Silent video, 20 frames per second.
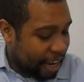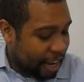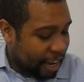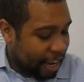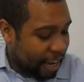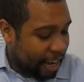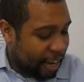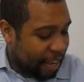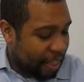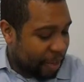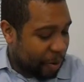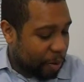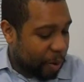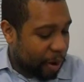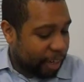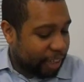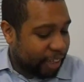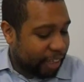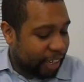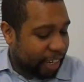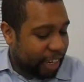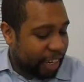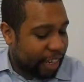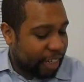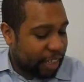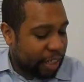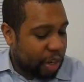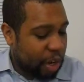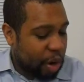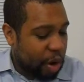The question
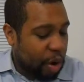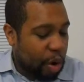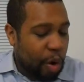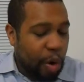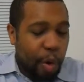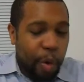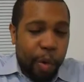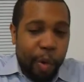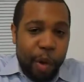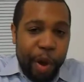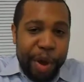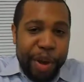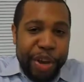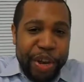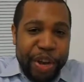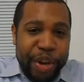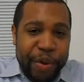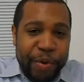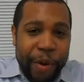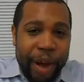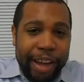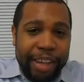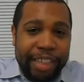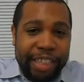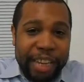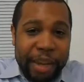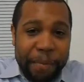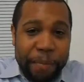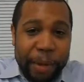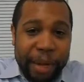is, what do I
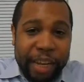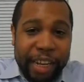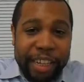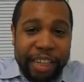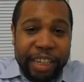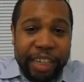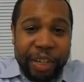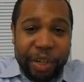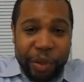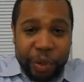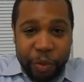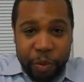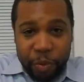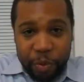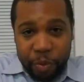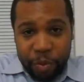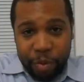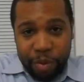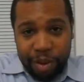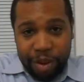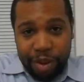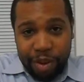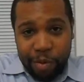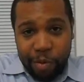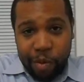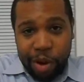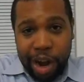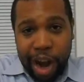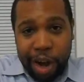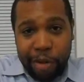typically do
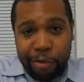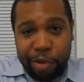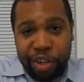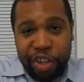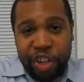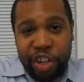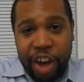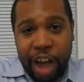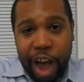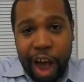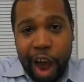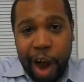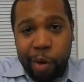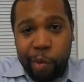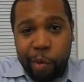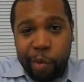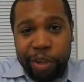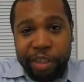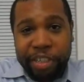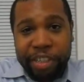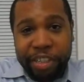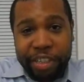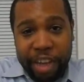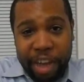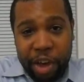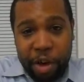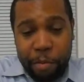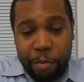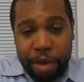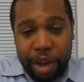when I reach an awkward
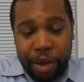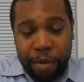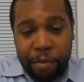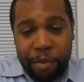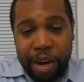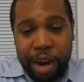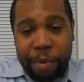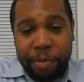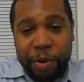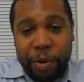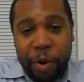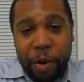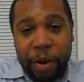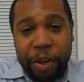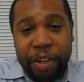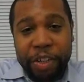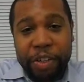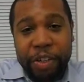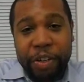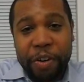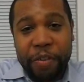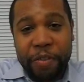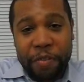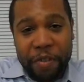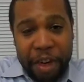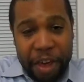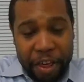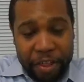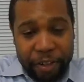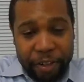stalemate when I'm talking to your
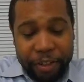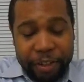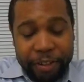father?